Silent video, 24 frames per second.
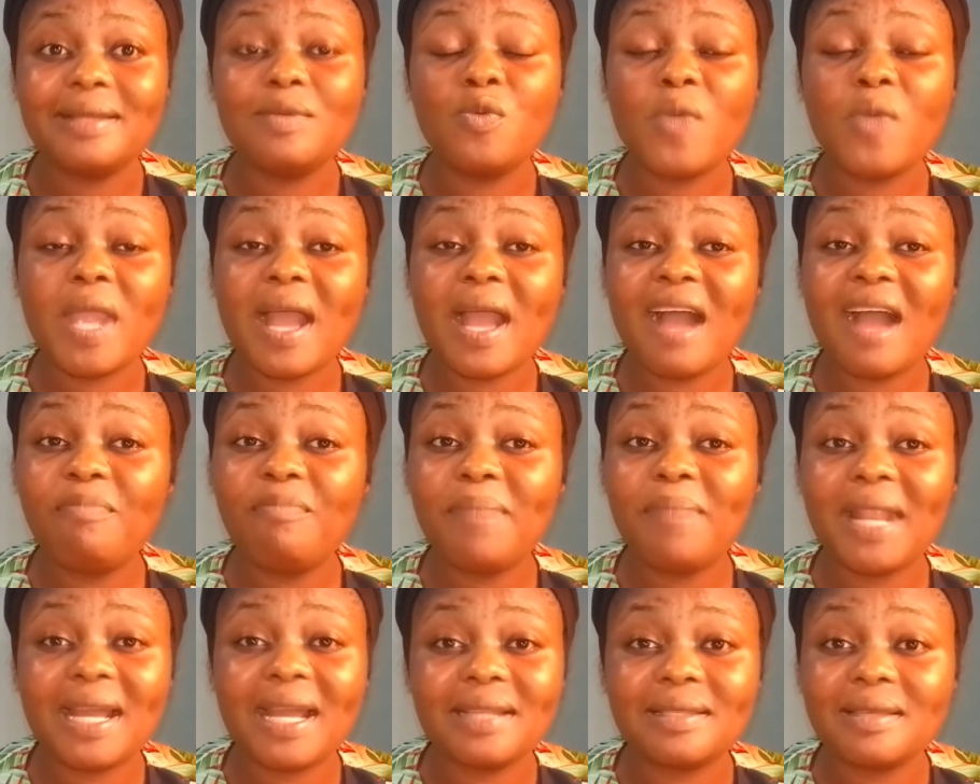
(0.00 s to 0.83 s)
We have
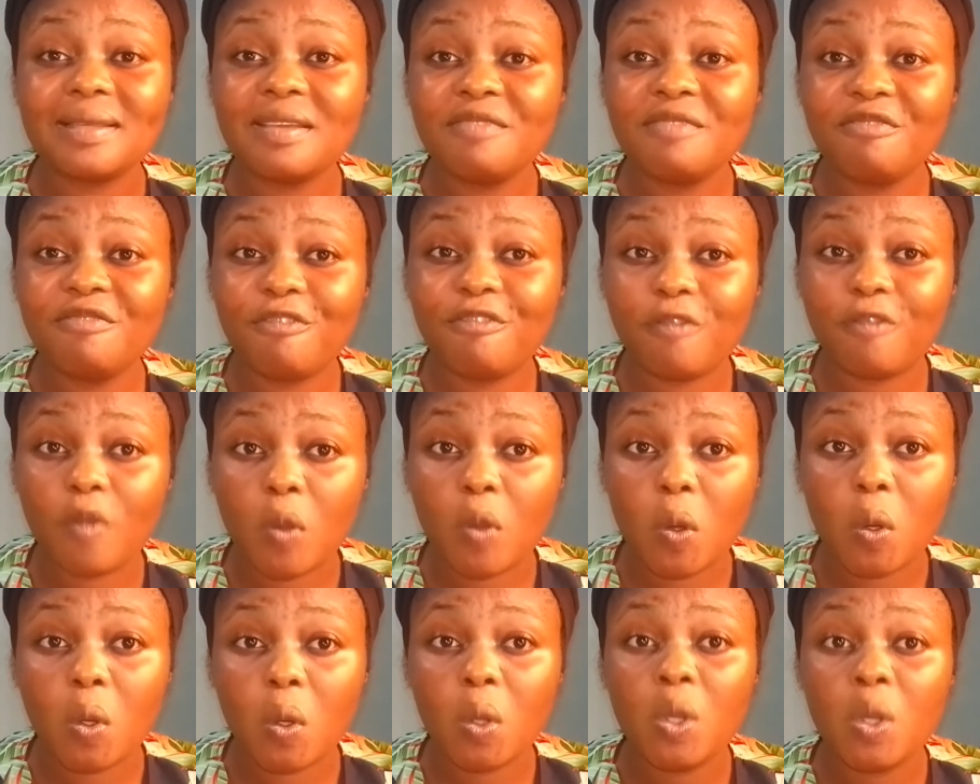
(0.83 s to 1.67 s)
plantain
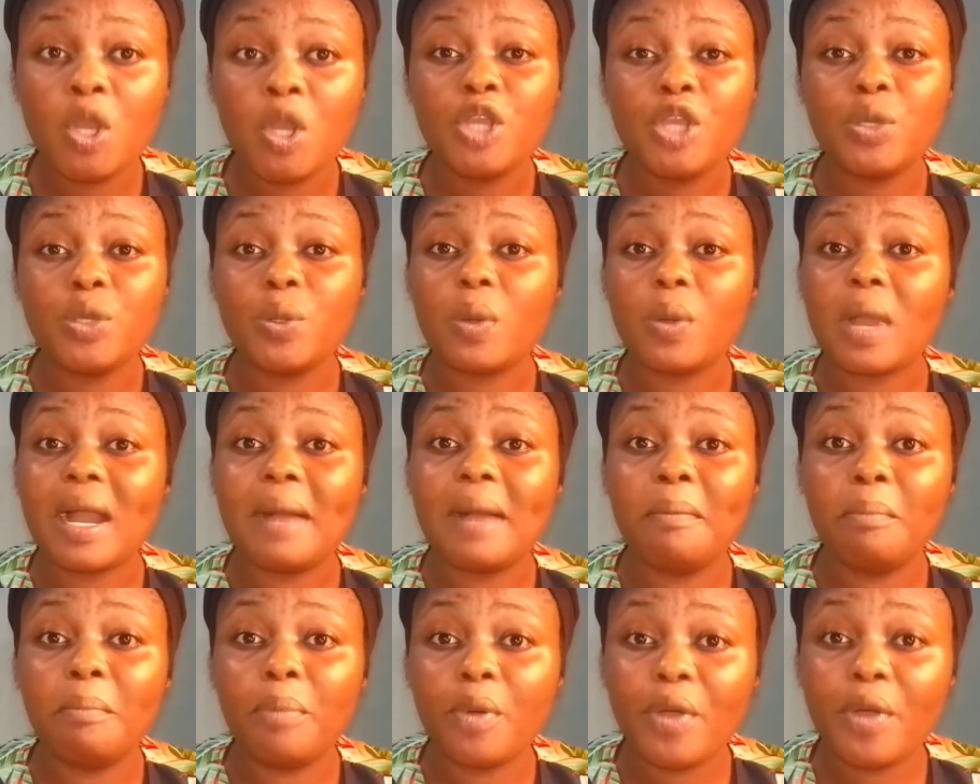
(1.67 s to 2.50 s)
flour. You
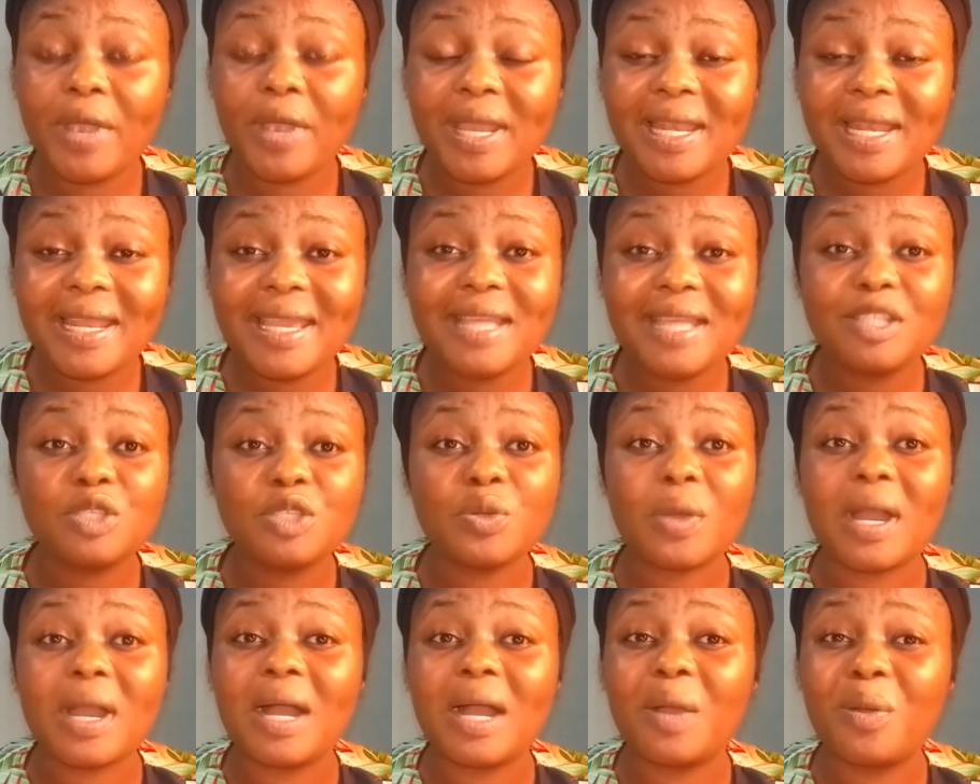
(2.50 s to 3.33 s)
can boil it,
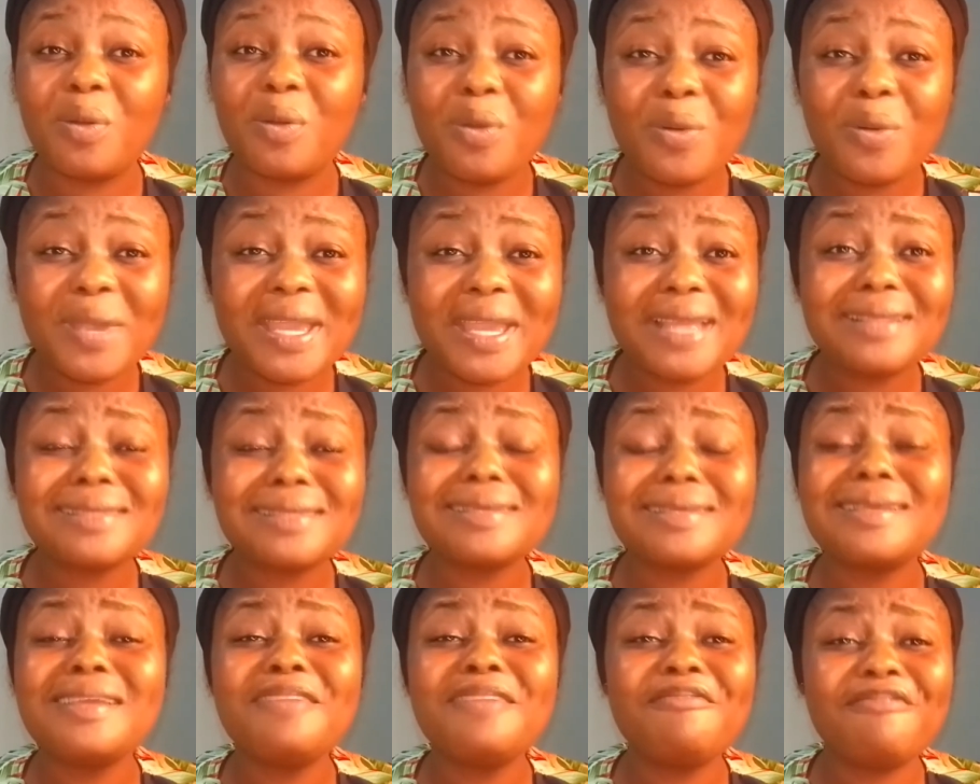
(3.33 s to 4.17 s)
you can cook it,
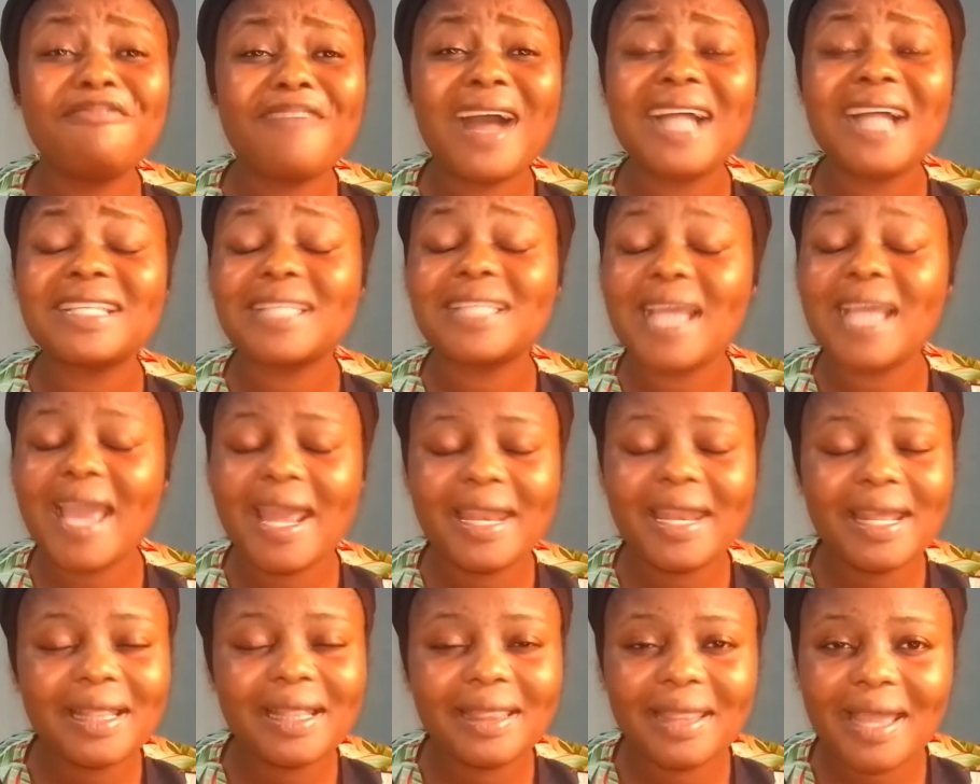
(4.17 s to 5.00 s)
in fact
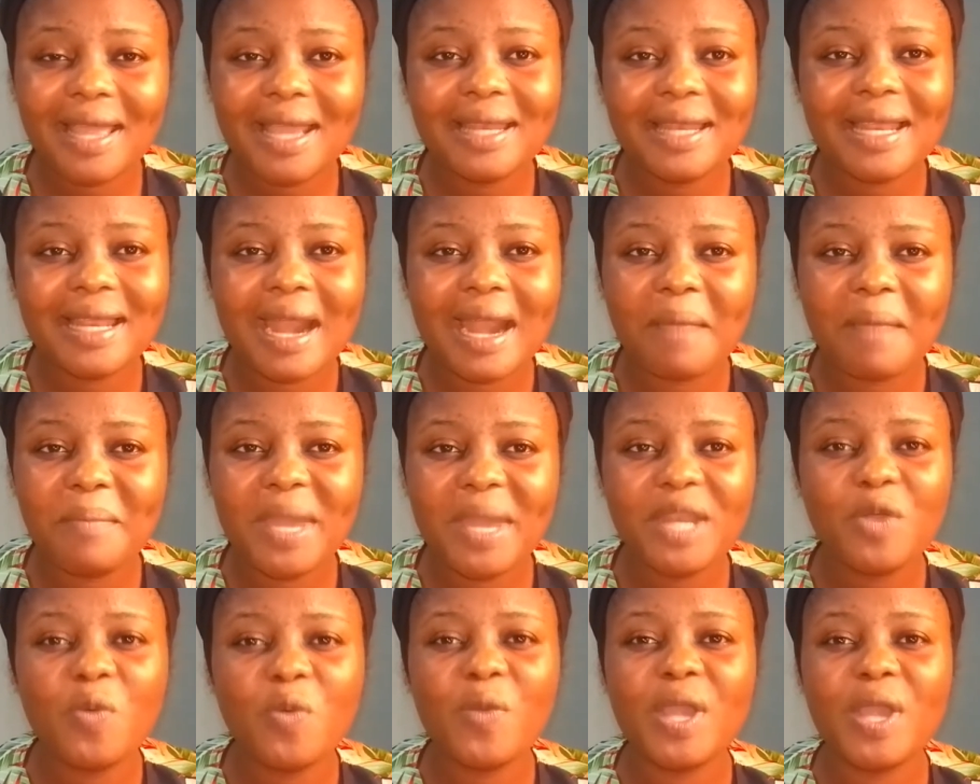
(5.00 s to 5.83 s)
anything. There are
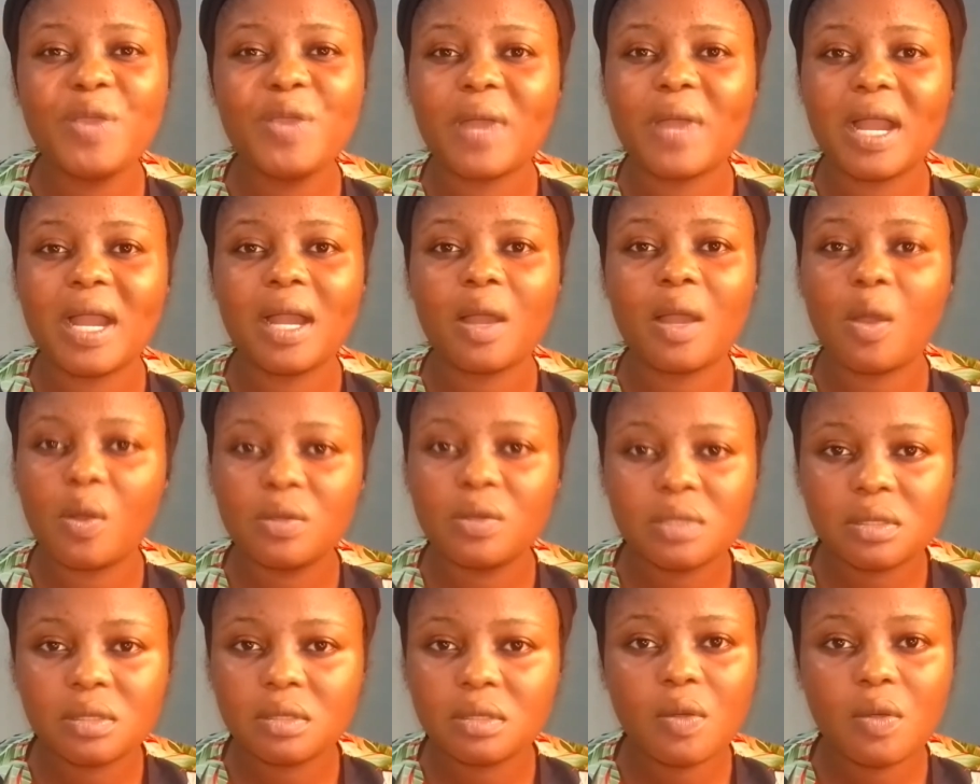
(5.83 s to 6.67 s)
many ways you can
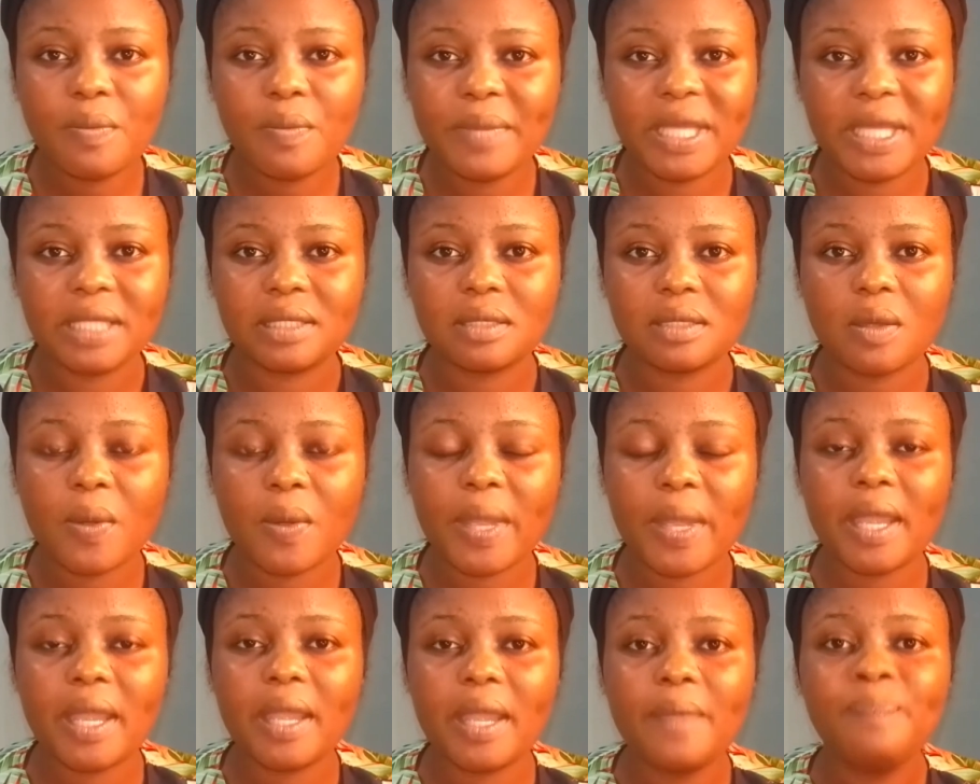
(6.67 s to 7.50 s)
consume it,
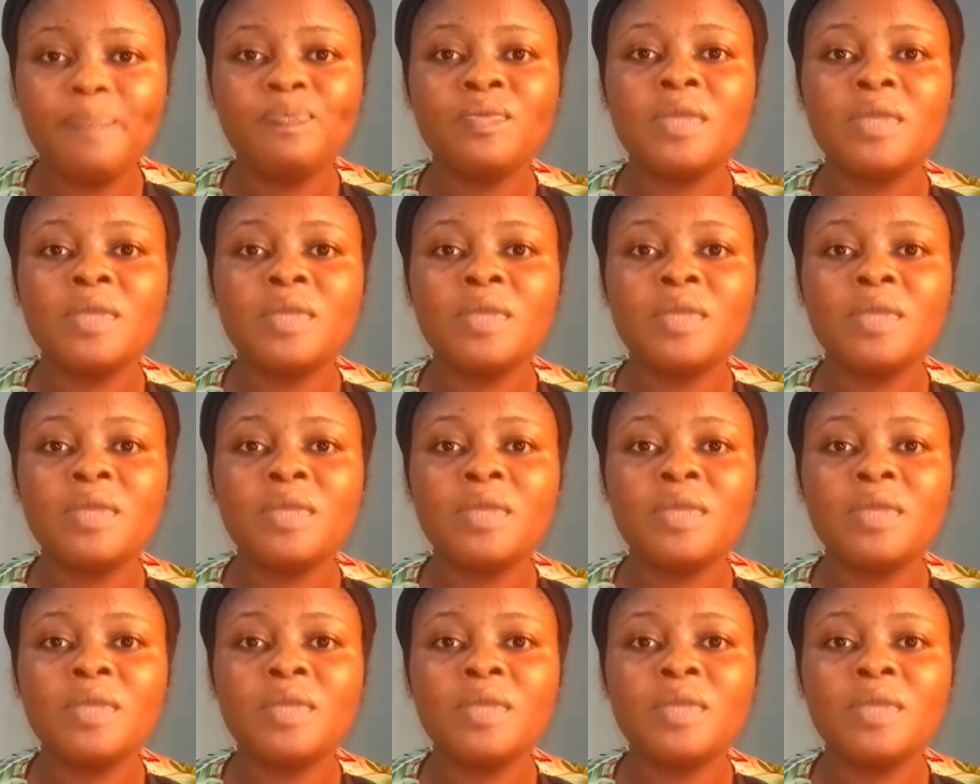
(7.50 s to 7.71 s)
okay?